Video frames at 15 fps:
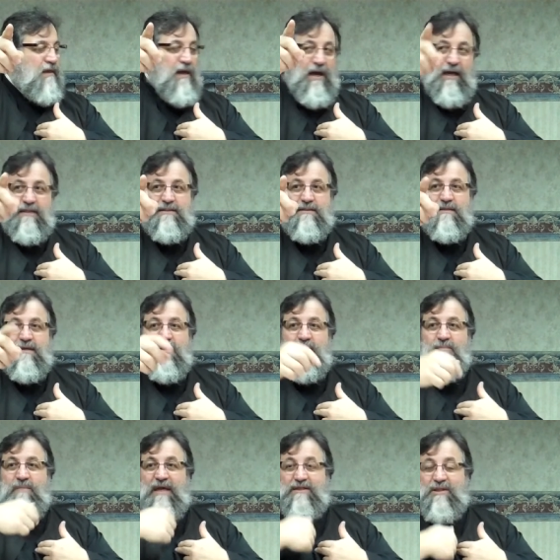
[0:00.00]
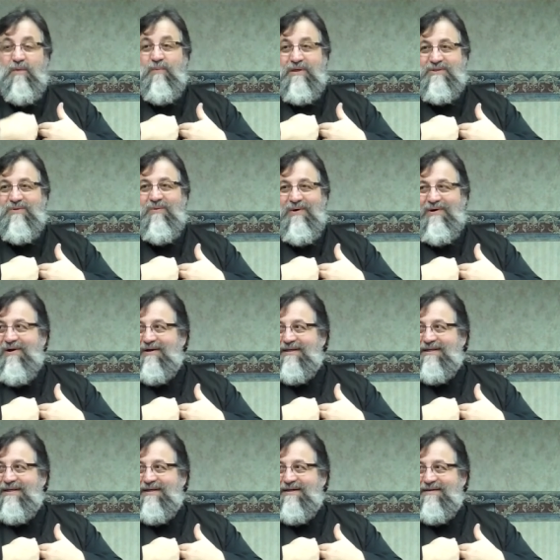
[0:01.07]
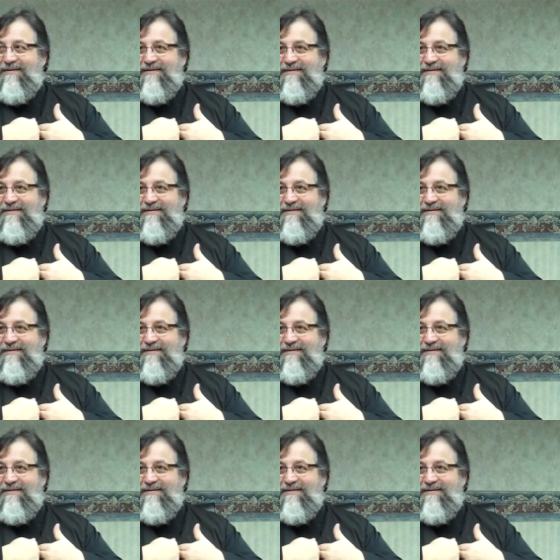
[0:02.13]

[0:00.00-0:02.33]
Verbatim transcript: us based on what's going on in here.